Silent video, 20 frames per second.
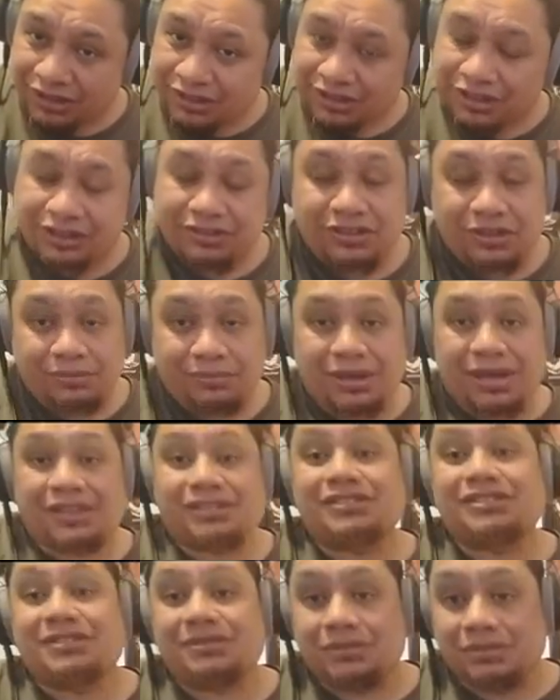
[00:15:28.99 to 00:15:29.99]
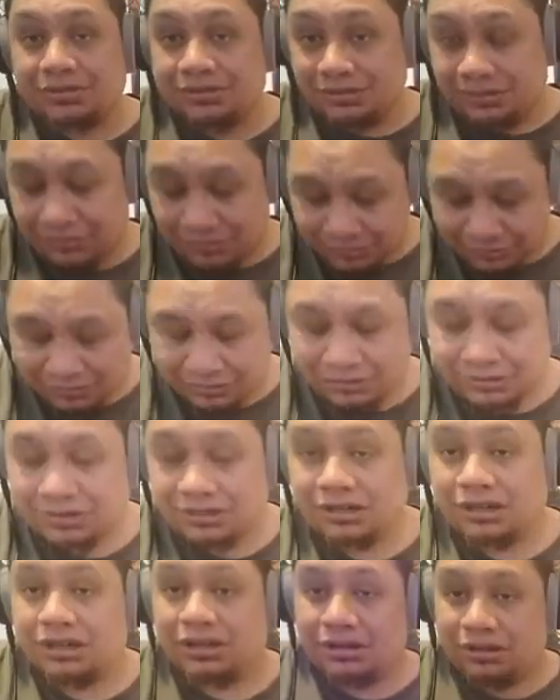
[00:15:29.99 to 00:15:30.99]
and then back to
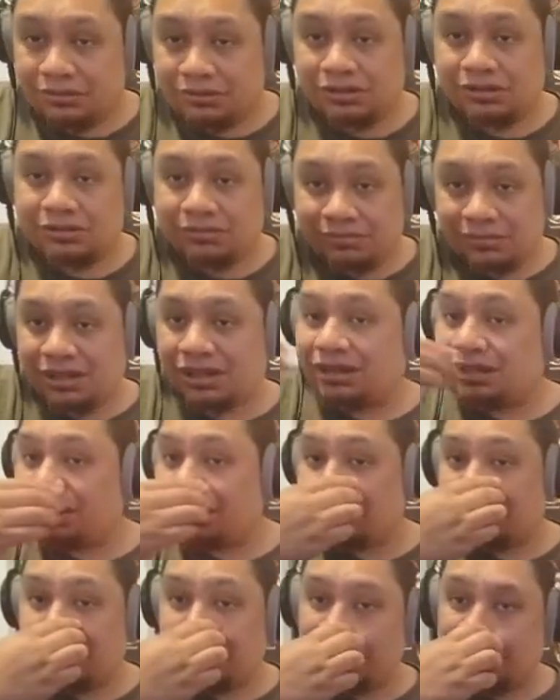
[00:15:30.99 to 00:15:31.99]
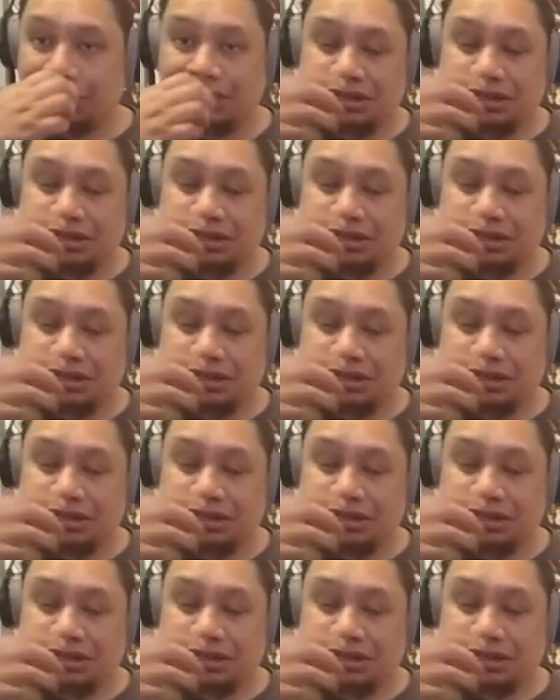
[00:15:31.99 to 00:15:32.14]
Mana